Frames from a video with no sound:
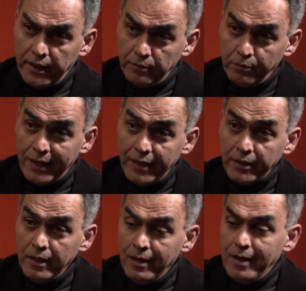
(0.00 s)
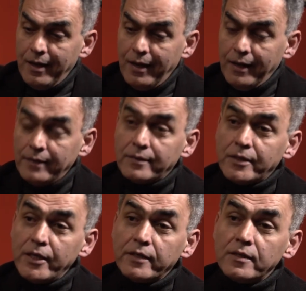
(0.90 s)
and black, and
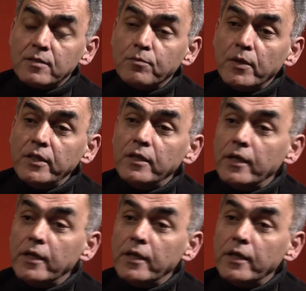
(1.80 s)
take this money